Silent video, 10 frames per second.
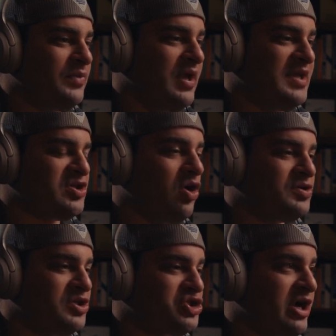it's hard
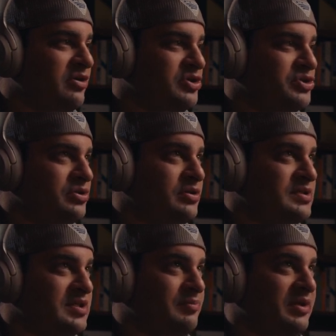to cherish
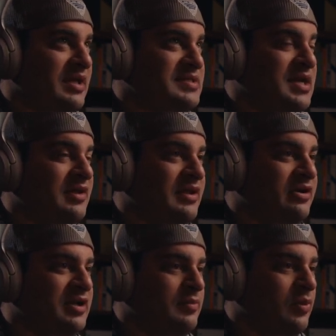something that's not there
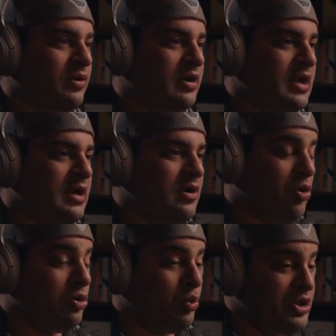anymore,
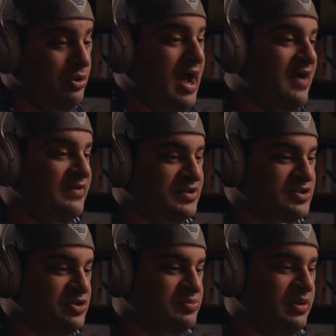or when you have it,
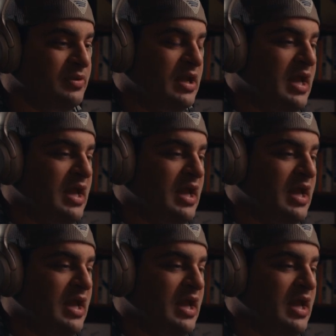excuse me.